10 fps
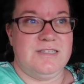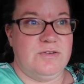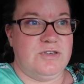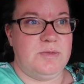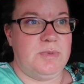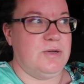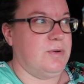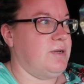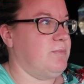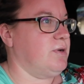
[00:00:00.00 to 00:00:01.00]
so it should be
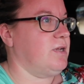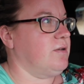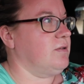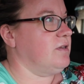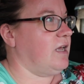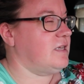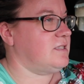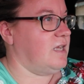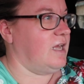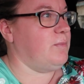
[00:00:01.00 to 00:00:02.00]
pretty, pretty
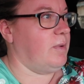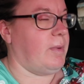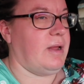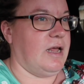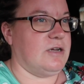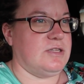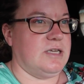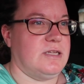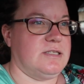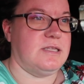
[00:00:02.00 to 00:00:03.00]
nice night. We might actually
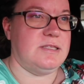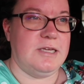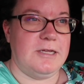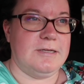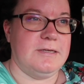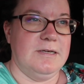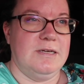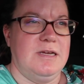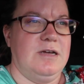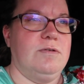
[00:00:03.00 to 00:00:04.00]
get a sunset.
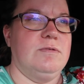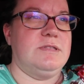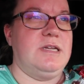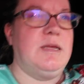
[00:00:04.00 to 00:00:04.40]
Oh, it's an